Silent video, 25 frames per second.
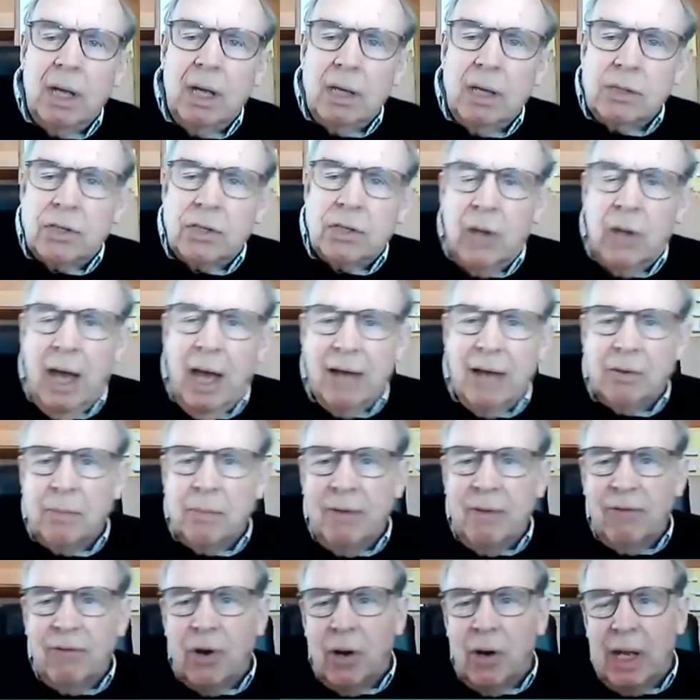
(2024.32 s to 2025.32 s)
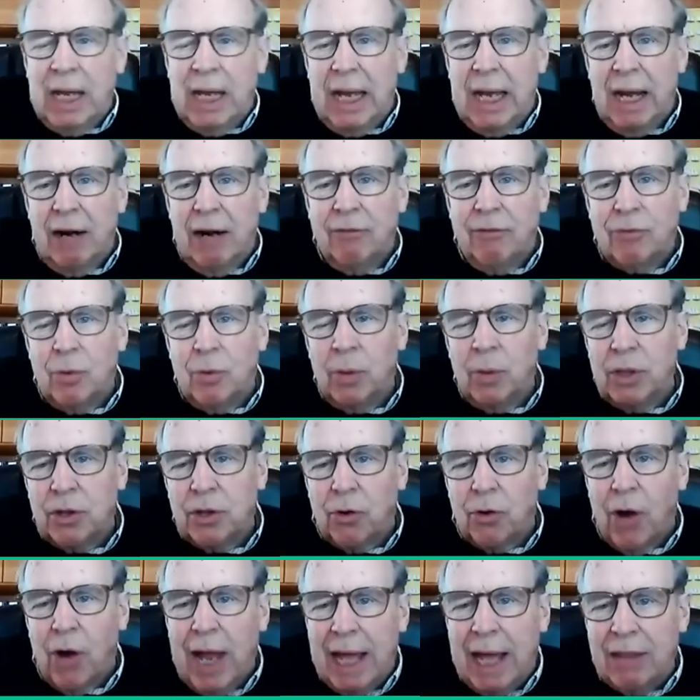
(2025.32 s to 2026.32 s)
So you have to be very careful with
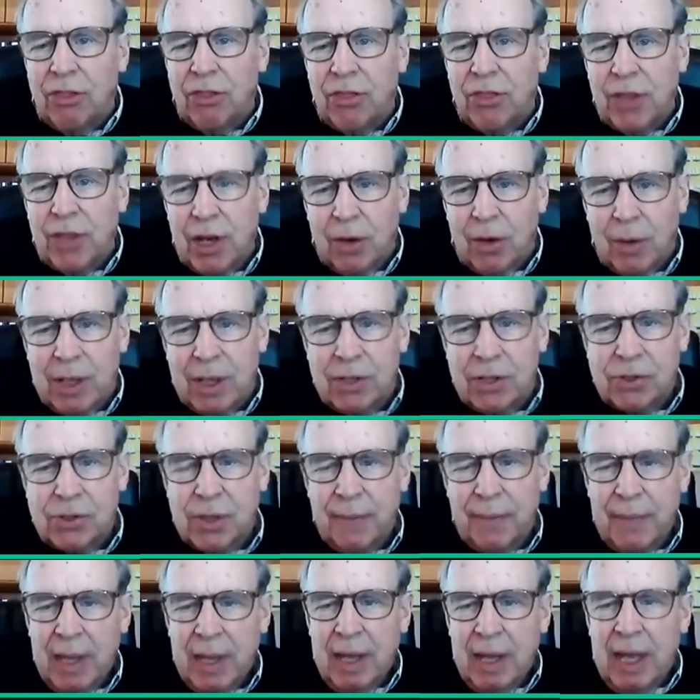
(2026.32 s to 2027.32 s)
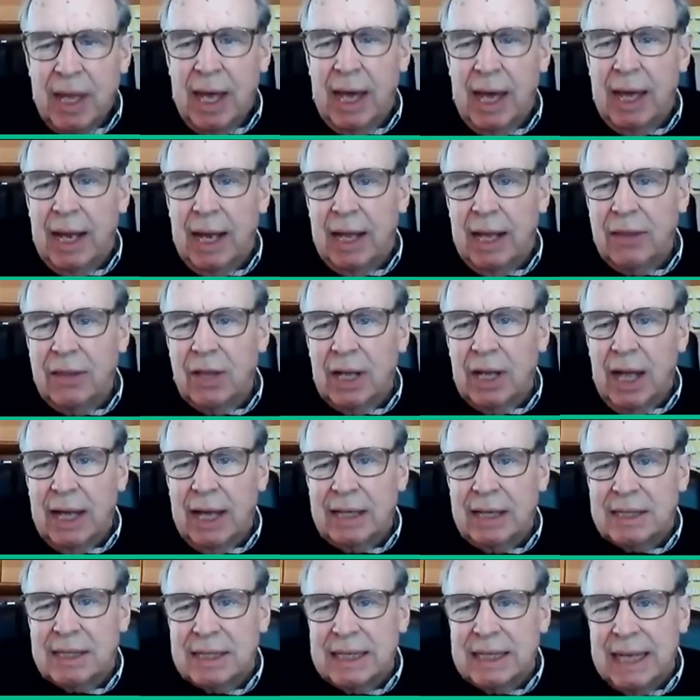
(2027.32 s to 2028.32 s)
grand theories uh, in the
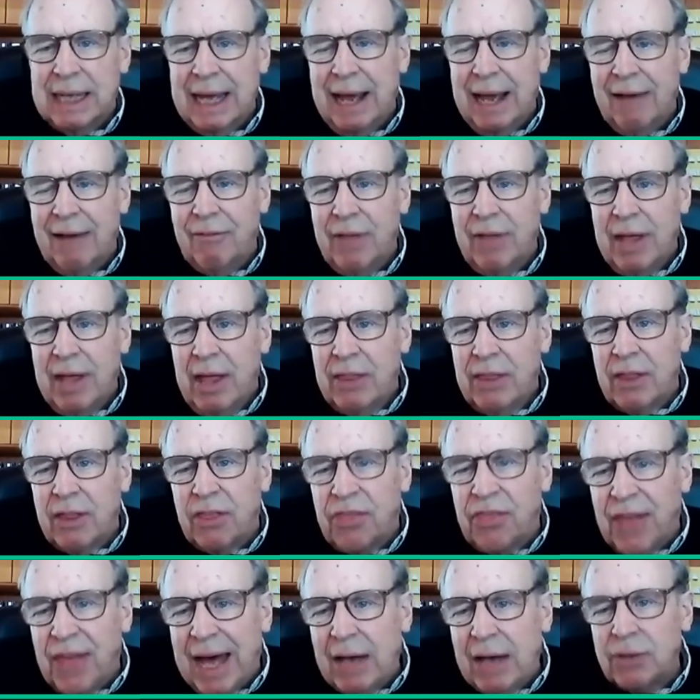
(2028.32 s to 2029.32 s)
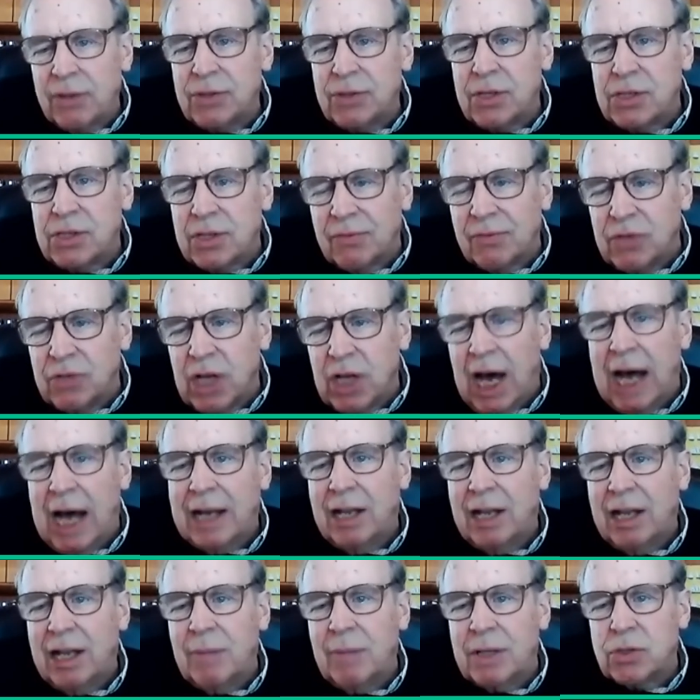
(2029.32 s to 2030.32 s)
light today of the thousands of
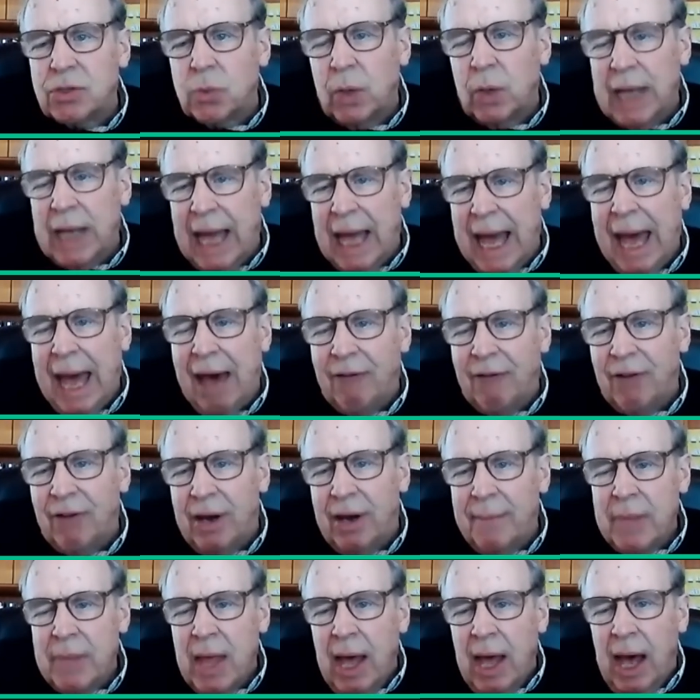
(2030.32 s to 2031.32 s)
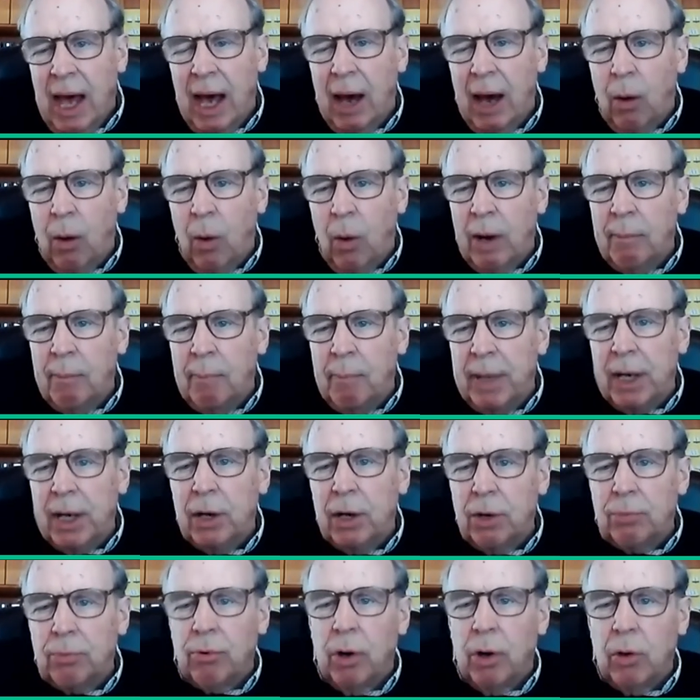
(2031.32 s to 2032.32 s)
documents we have. Uh, uh when
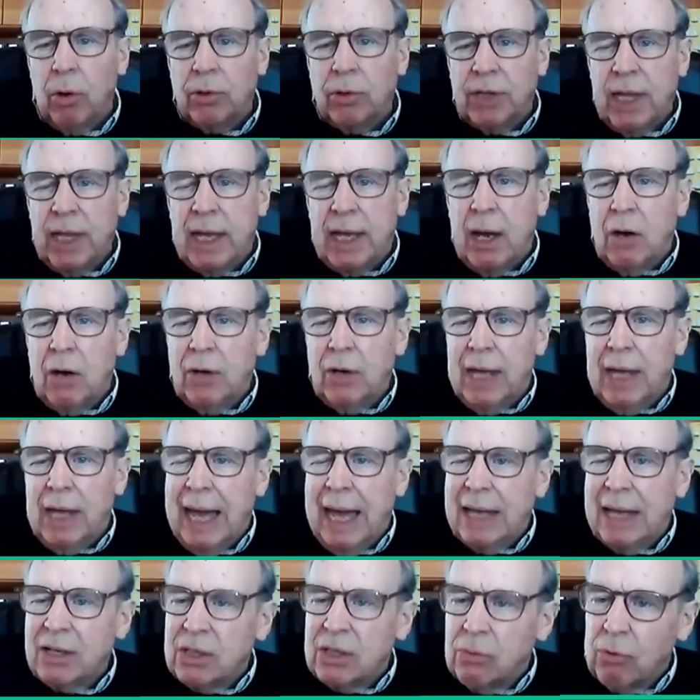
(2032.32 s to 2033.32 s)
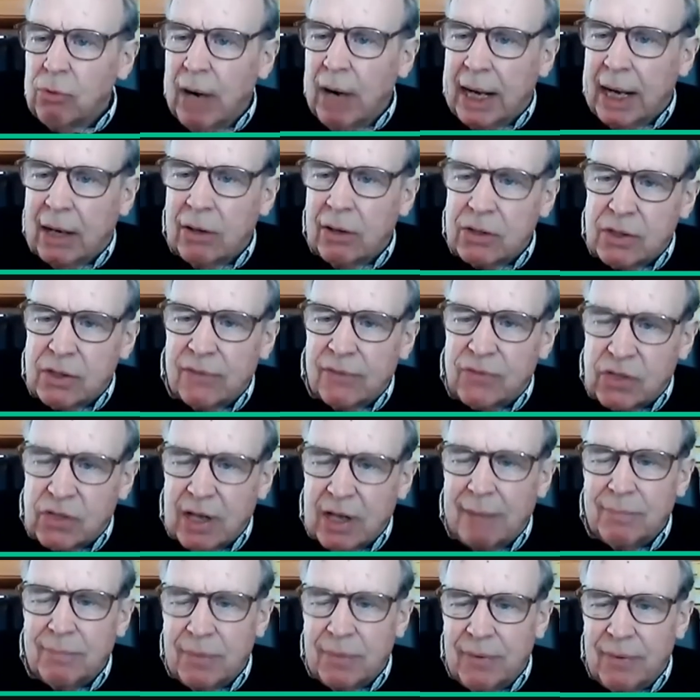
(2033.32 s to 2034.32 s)
Beard wrote, he only had records of
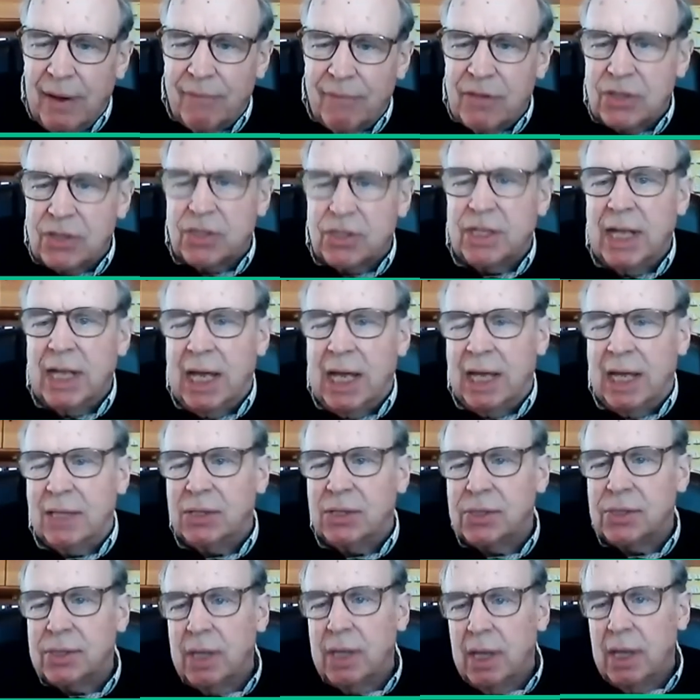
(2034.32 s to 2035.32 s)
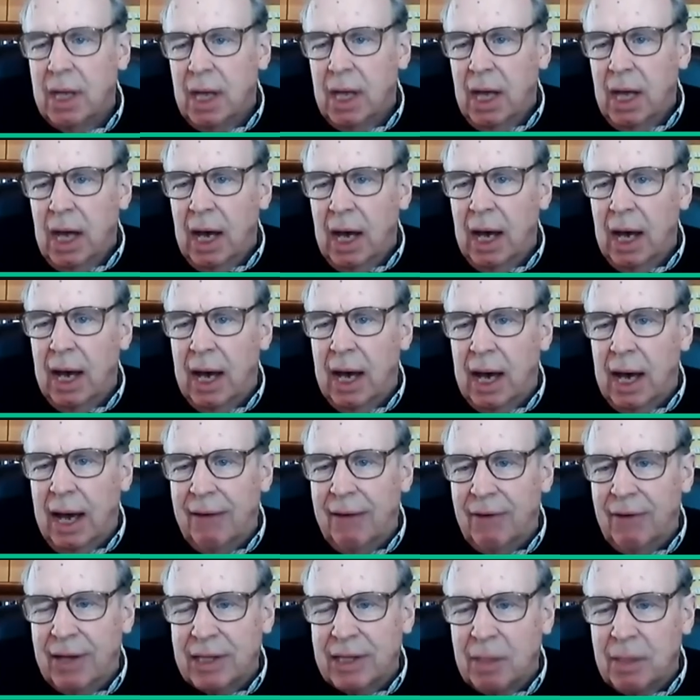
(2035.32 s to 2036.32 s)
some of the states. Uh,
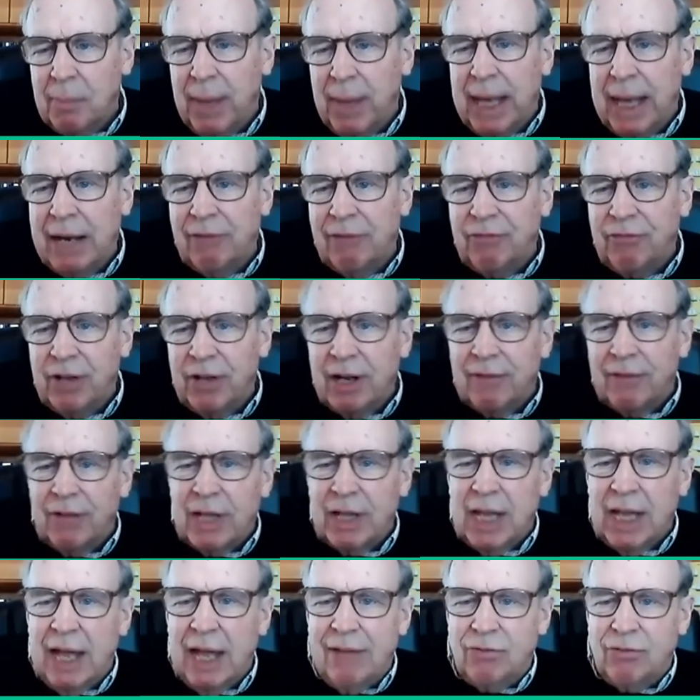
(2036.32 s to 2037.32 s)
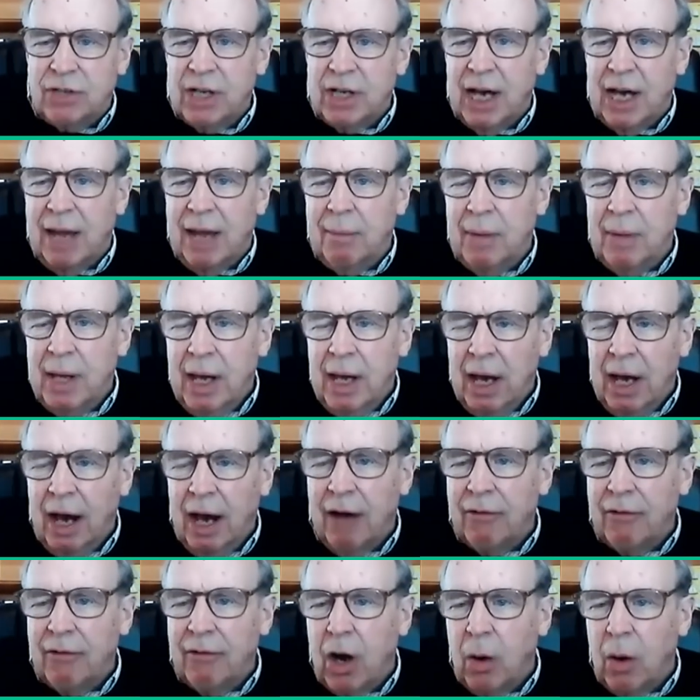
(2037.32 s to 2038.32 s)
I've had the benefit of a lifetime
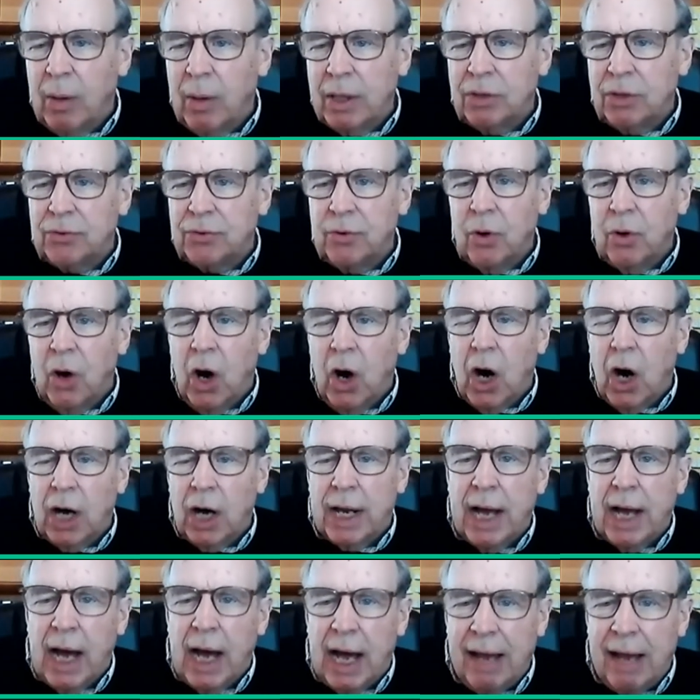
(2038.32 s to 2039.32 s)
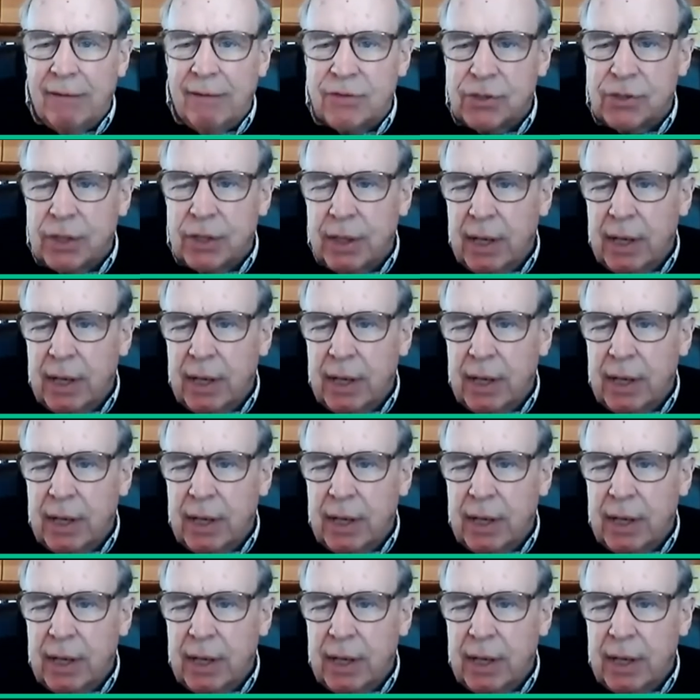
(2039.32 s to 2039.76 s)
of going through archives